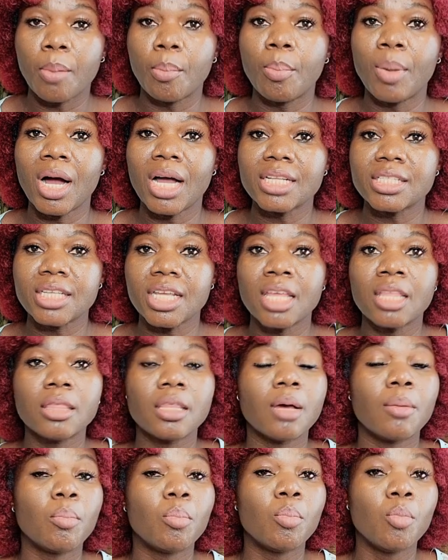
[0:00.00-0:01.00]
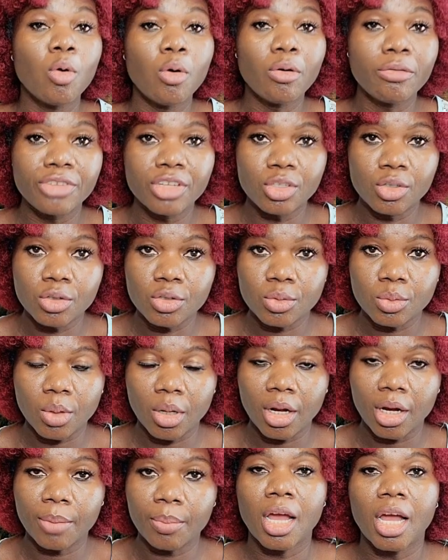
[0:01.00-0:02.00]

But in the more videos to come,